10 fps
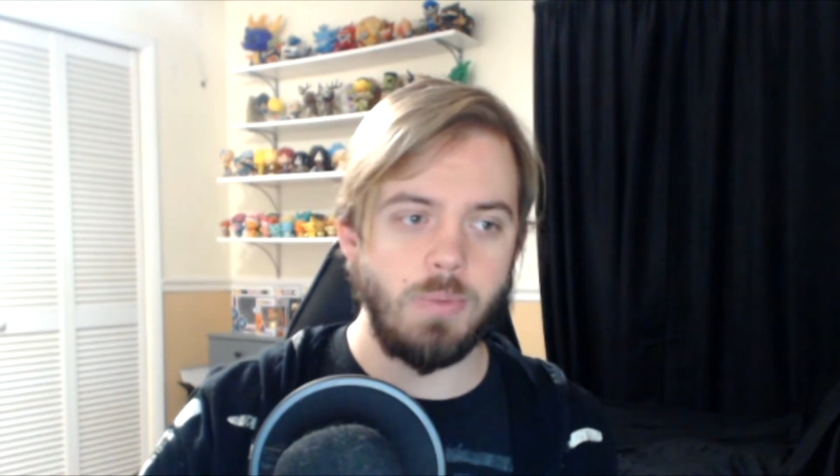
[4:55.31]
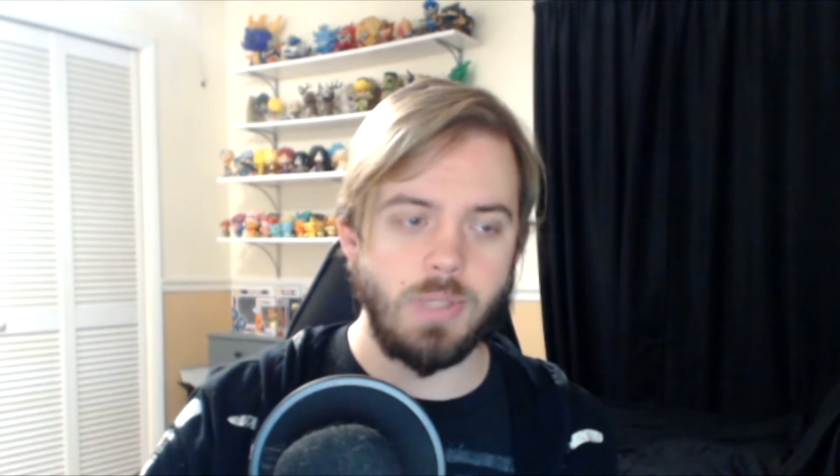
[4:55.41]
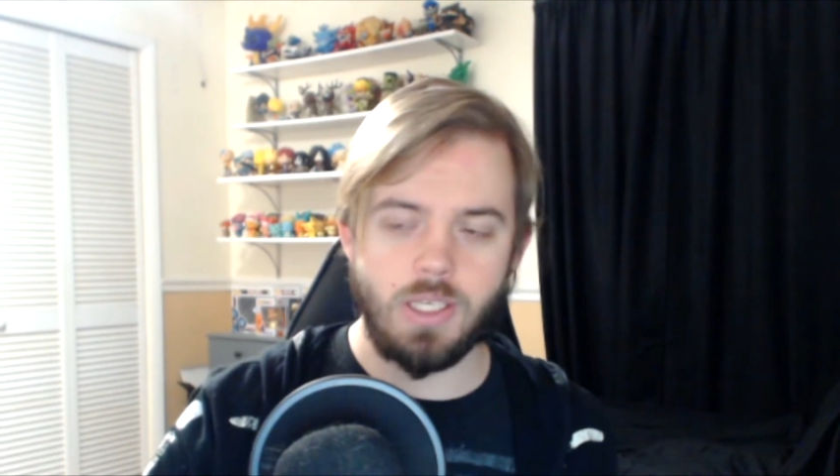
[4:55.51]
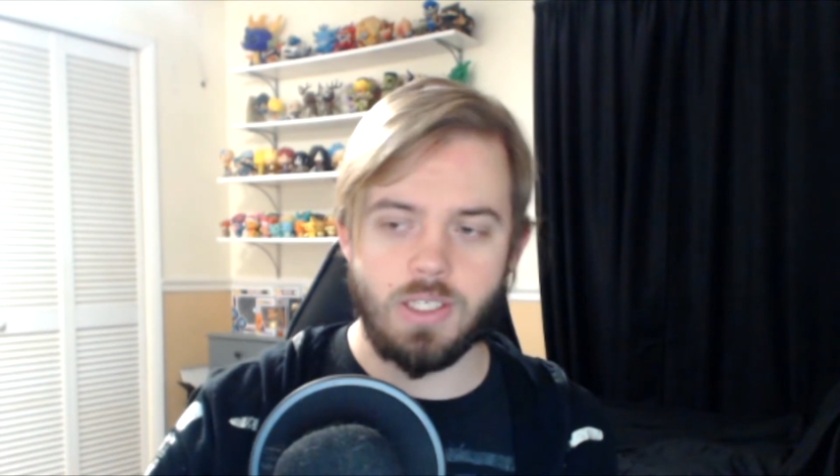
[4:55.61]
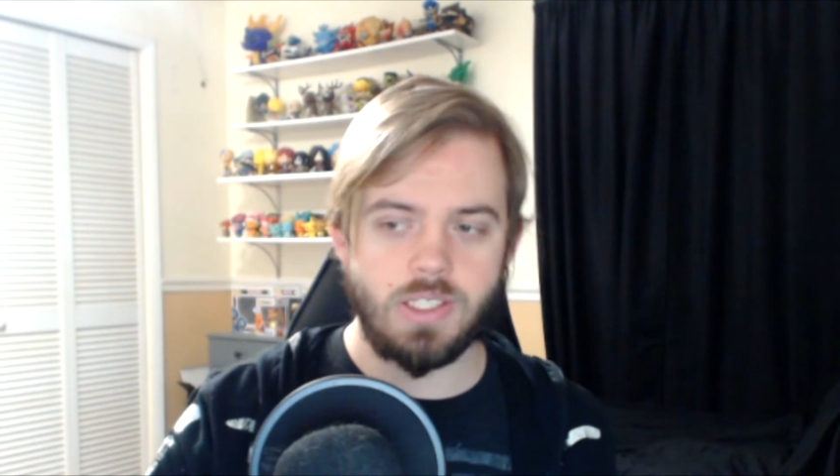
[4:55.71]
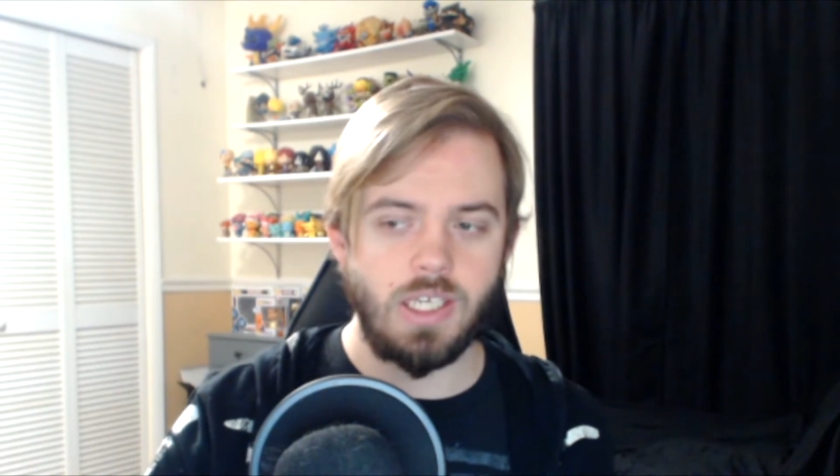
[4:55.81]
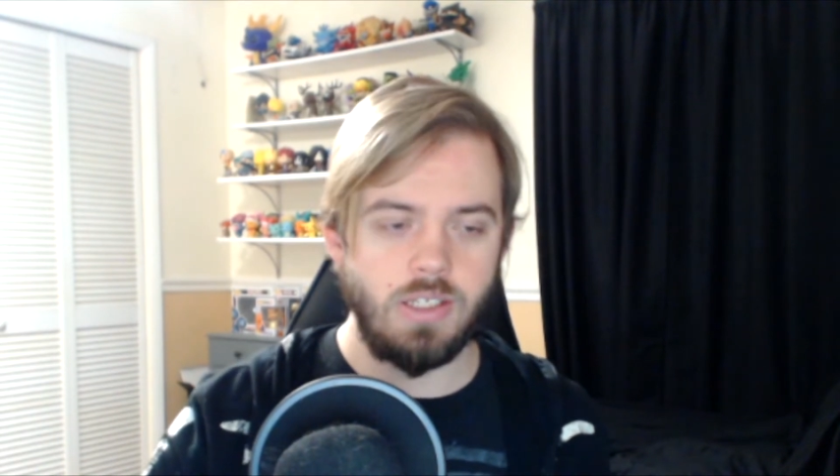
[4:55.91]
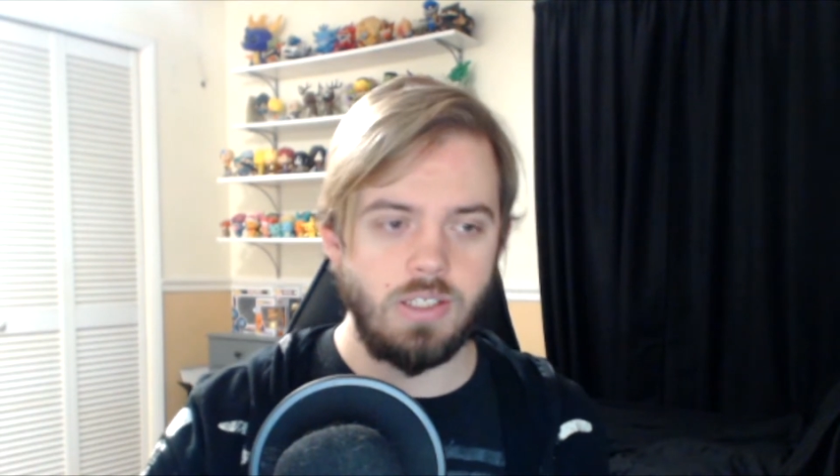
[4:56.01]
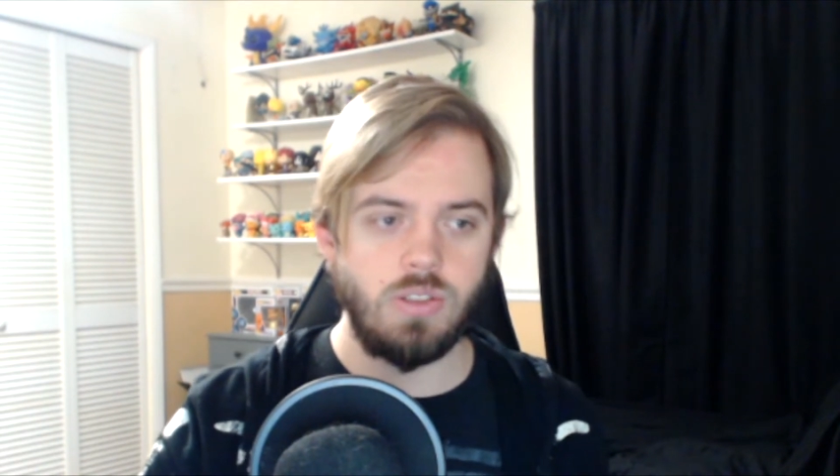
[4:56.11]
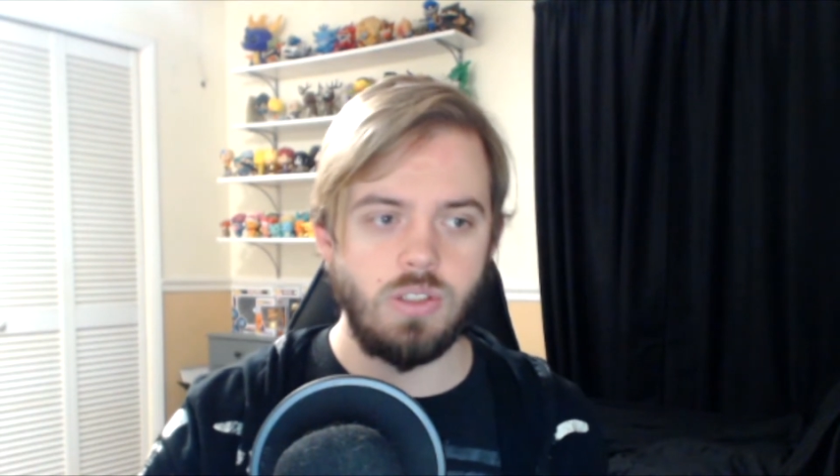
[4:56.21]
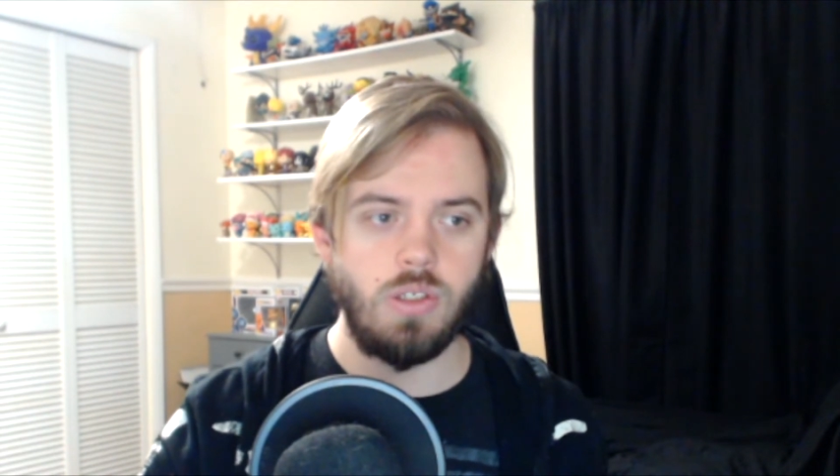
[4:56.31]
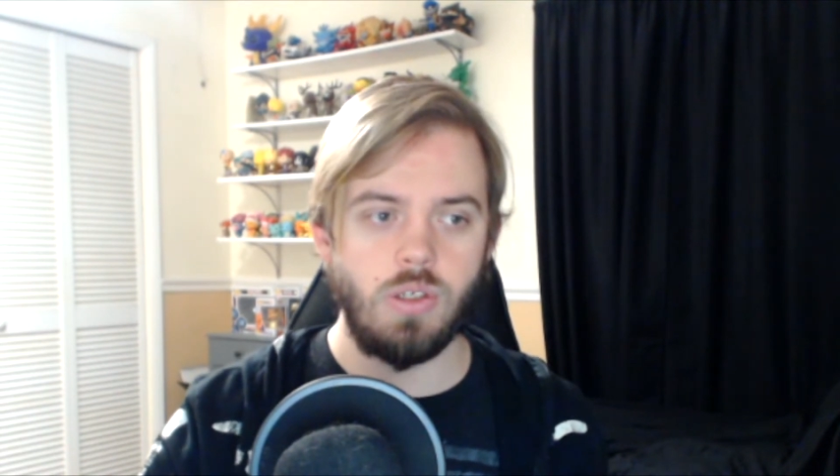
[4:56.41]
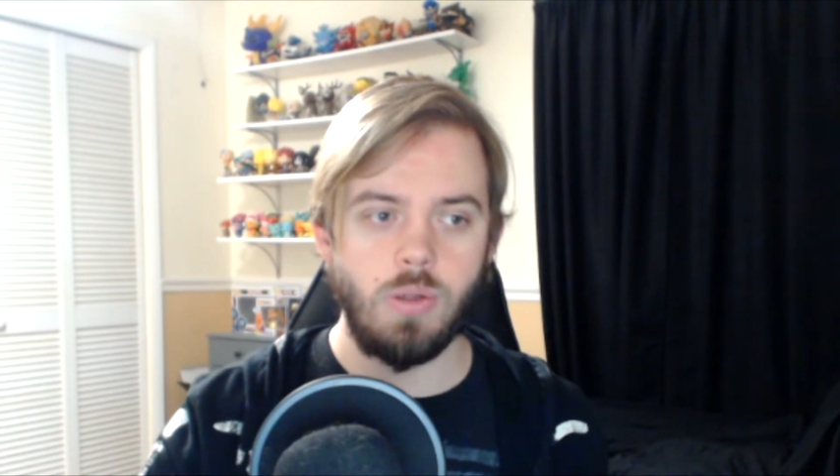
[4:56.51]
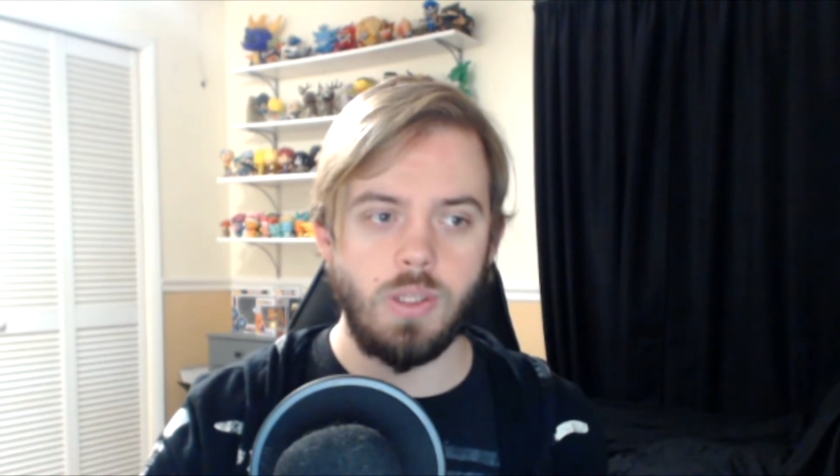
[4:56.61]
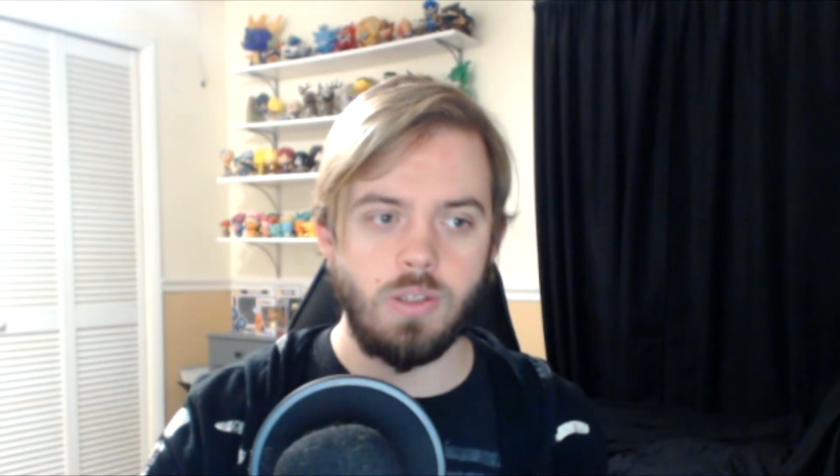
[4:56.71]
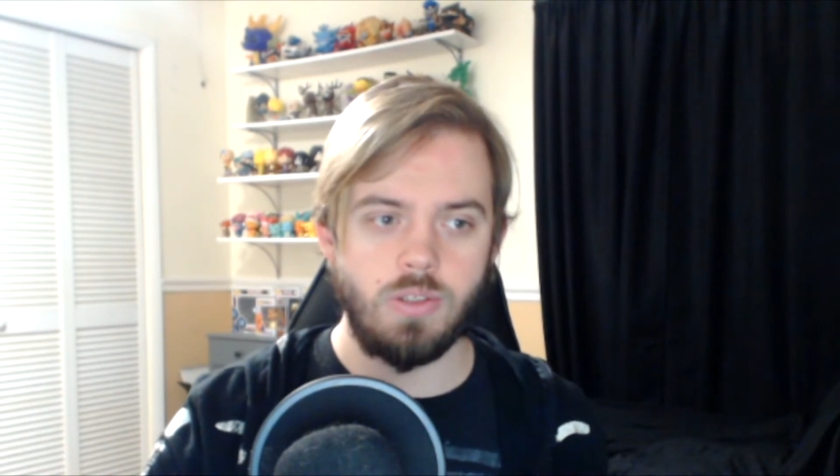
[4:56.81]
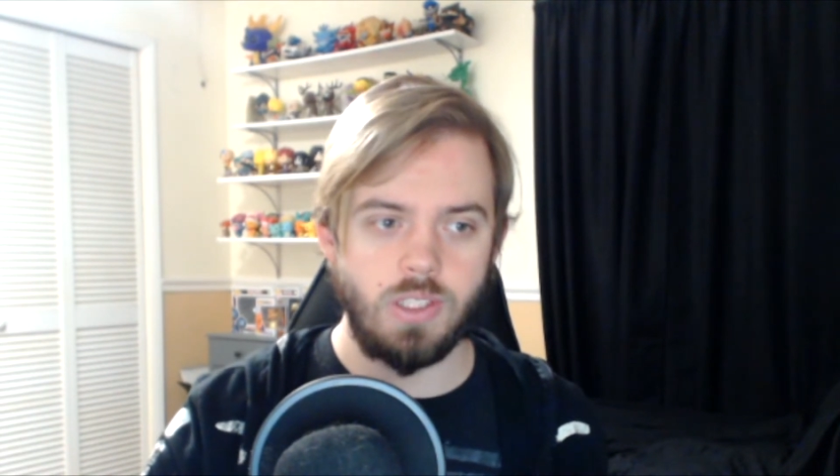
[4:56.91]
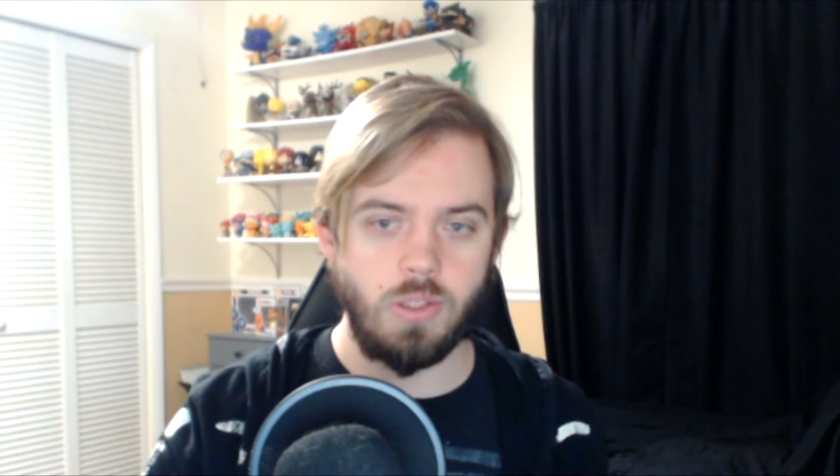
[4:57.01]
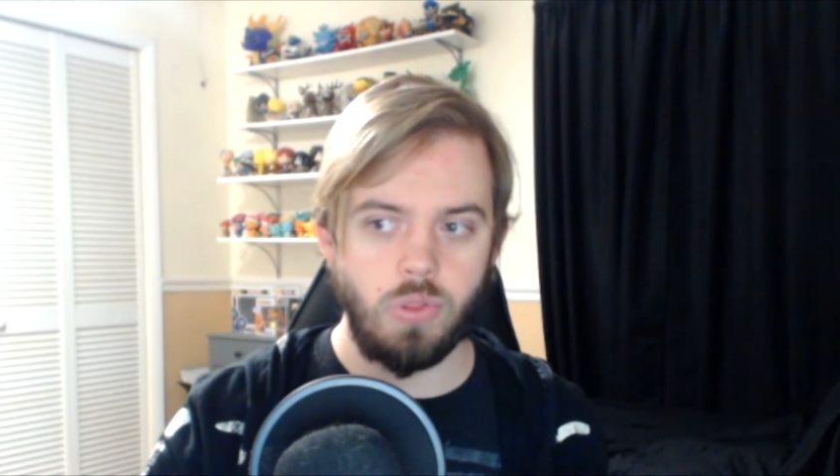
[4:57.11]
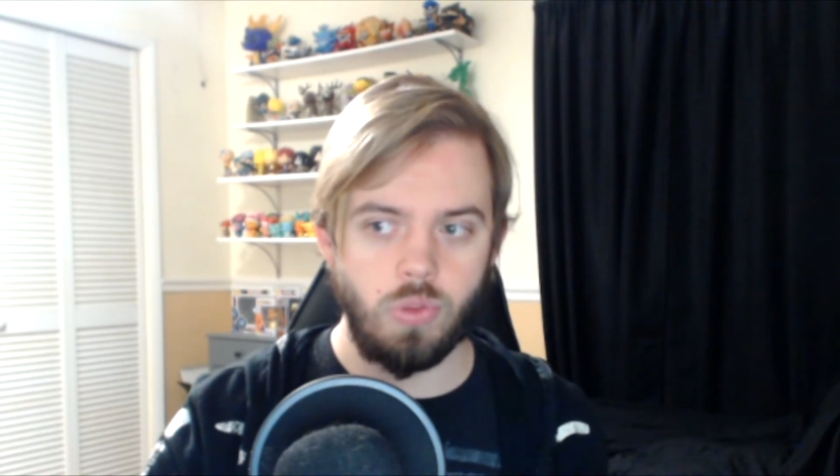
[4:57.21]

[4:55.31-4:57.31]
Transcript: but that is kind of interesting to know that there's like